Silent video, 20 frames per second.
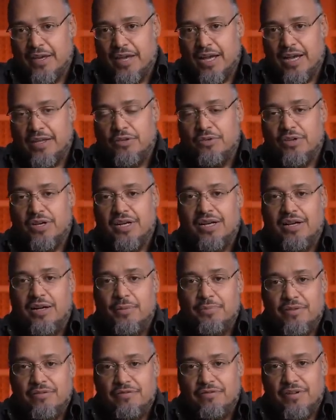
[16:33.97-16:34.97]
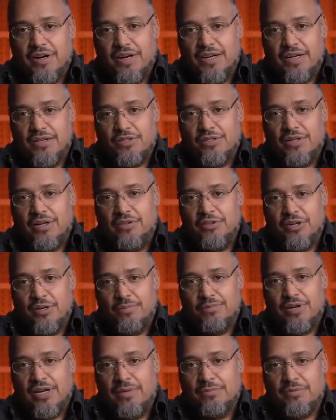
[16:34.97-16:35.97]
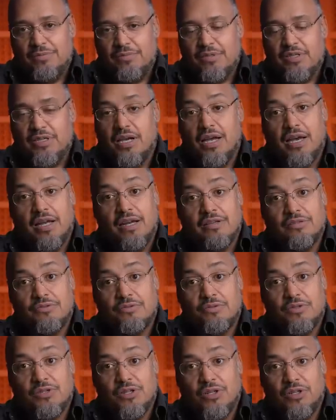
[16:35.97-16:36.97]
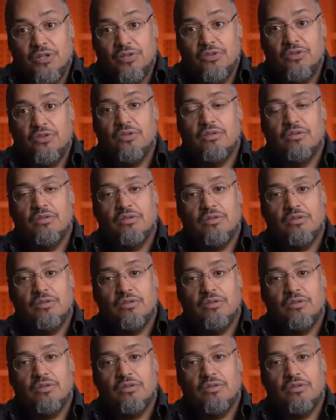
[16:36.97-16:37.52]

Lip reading: and you can help them figure out how to solve their problems. And as a result,